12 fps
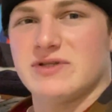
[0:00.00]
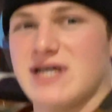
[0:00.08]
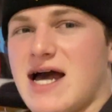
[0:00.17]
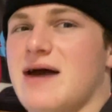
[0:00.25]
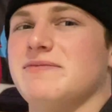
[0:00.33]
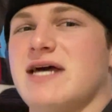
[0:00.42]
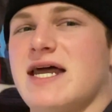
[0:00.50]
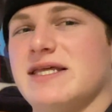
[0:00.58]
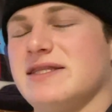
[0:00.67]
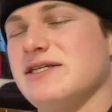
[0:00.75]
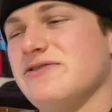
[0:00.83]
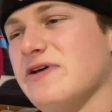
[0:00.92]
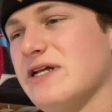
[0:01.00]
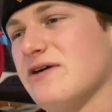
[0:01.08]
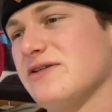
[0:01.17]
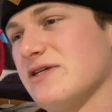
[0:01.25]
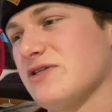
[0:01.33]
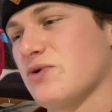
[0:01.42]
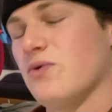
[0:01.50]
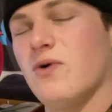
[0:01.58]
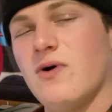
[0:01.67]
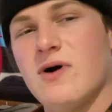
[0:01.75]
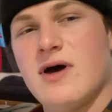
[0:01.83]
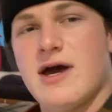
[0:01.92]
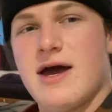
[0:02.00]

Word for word: time to edit these videos at school.